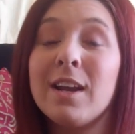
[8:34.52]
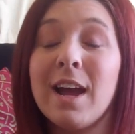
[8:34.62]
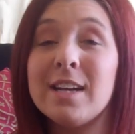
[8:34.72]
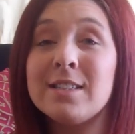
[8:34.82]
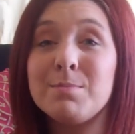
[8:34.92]

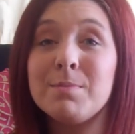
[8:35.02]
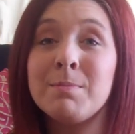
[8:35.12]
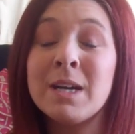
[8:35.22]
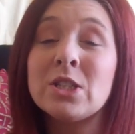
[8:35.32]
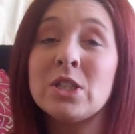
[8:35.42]
like, as
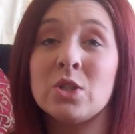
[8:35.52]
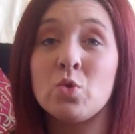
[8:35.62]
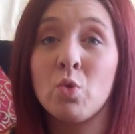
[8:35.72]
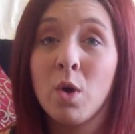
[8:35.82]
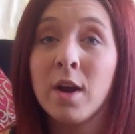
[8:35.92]
much as
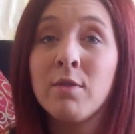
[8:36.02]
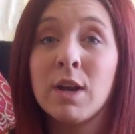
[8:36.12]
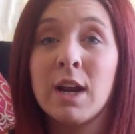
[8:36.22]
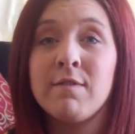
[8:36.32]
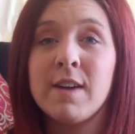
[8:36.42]
it's growing
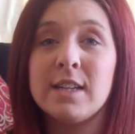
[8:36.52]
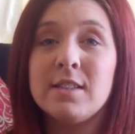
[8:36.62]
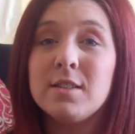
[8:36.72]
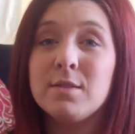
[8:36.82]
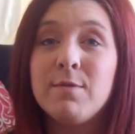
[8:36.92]
really
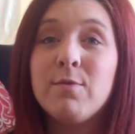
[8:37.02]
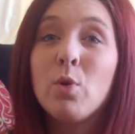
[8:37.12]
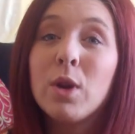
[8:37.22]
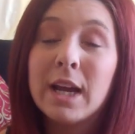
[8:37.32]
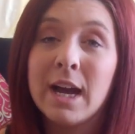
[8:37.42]
fast, it's
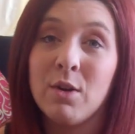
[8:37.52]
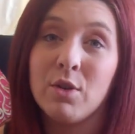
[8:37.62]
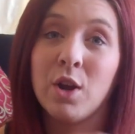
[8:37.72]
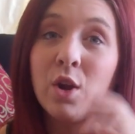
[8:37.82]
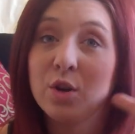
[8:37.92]
falling out
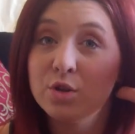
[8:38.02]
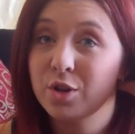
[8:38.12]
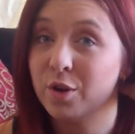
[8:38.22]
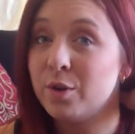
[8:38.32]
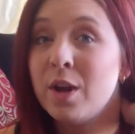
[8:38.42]
a lot
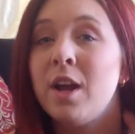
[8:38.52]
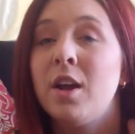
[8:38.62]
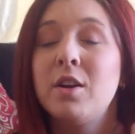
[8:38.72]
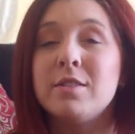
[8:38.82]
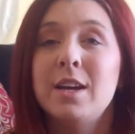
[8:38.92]
too,
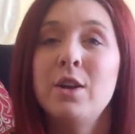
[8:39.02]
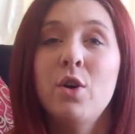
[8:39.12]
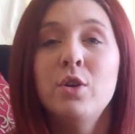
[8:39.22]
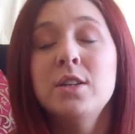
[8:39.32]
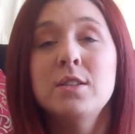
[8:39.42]
because I
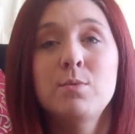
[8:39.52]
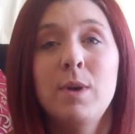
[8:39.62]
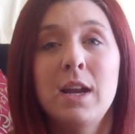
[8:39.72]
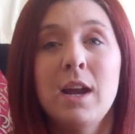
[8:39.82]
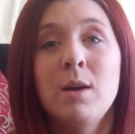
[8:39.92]
noticed
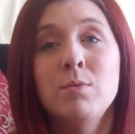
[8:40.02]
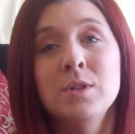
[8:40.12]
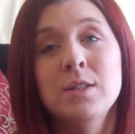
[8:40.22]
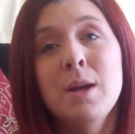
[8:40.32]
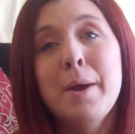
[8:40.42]
when I
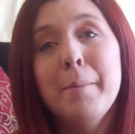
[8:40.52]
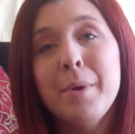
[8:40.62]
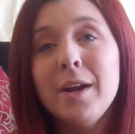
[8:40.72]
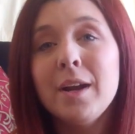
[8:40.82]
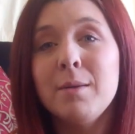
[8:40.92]
was
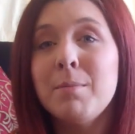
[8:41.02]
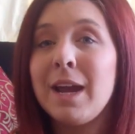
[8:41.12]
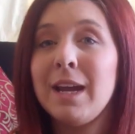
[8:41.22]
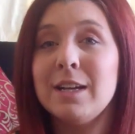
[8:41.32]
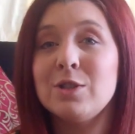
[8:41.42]
pregnant
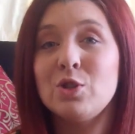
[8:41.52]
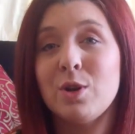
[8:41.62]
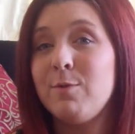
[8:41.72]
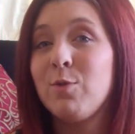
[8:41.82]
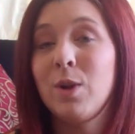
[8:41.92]
my hair
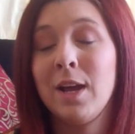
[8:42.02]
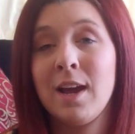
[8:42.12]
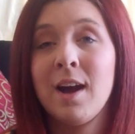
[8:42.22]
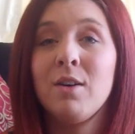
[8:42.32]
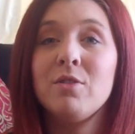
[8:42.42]
stopped
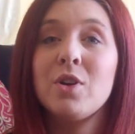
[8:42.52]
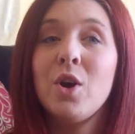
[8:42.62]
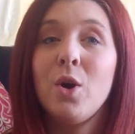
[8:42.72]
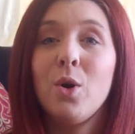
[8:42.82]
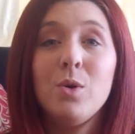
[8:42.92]
falling out
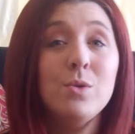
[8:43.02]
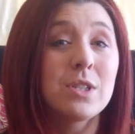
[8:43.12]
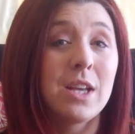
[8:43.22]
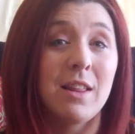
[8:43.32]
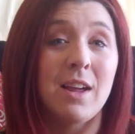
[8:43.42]

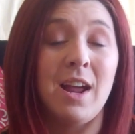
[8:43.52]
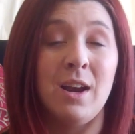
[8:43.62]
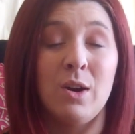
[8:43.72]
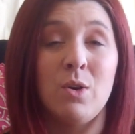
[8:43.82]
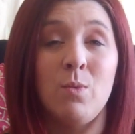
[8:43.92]
altogether,
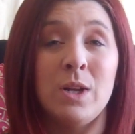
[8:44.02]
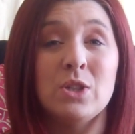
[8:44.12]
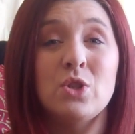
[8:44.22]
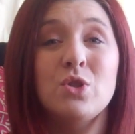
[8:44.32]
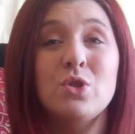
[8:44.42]
and it
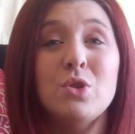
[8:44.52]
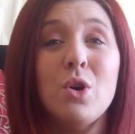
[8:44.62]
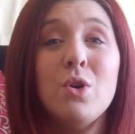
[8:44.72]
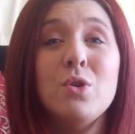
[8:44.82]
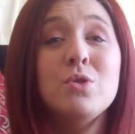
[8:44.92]
went
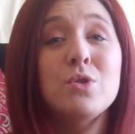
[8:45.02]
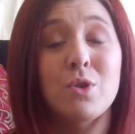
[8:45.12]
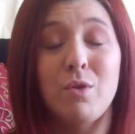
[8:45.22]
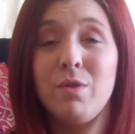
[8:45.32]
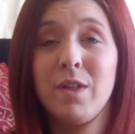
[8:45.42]
so
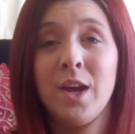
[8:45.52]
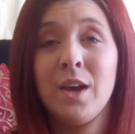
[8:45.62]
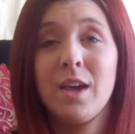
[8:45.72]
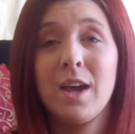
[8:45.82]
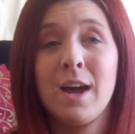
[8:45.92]

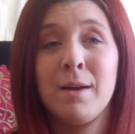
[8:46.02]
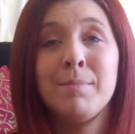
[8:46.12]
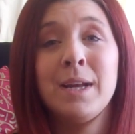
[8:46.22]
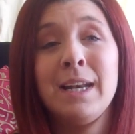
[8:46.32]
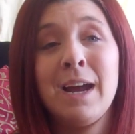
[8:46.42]
thick,
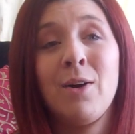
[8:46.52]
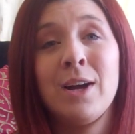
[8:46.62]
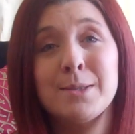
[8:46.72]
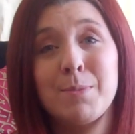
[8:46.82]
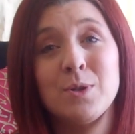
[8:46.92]
and now
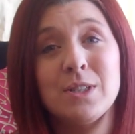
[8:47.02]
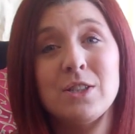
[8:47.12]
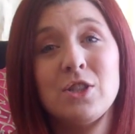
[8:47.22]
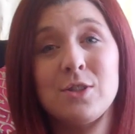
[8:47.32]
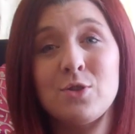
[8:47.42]
I suppose
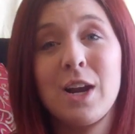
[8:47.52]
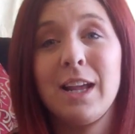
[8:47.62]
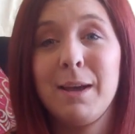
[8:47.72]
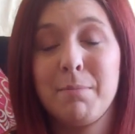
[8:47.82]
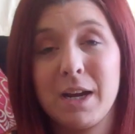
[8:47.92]
it's just trying
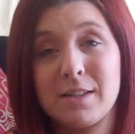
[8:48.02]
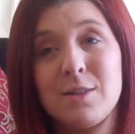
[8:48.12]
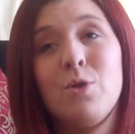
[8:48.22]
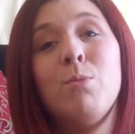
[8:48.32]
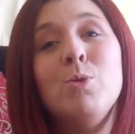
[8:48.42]
to get back
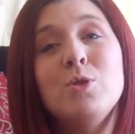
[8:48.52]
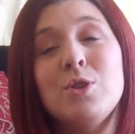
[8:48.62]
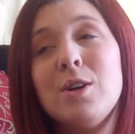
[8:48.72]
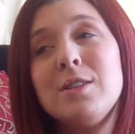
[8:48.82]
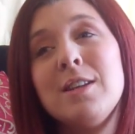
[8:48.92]
to normal,
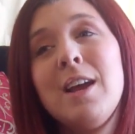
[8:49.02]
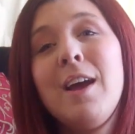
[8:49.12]
so it's